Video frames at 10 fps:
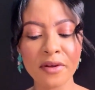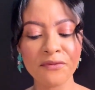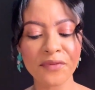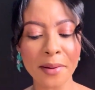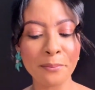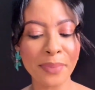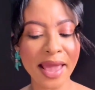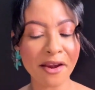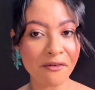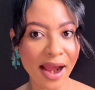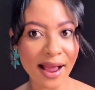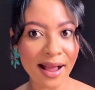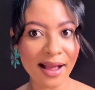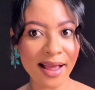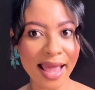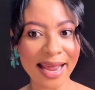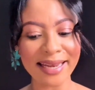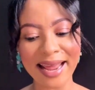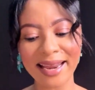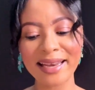verbera,
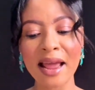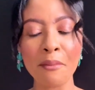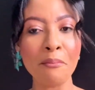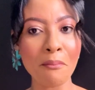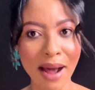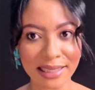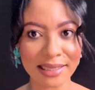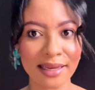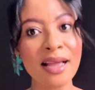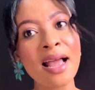and then musk.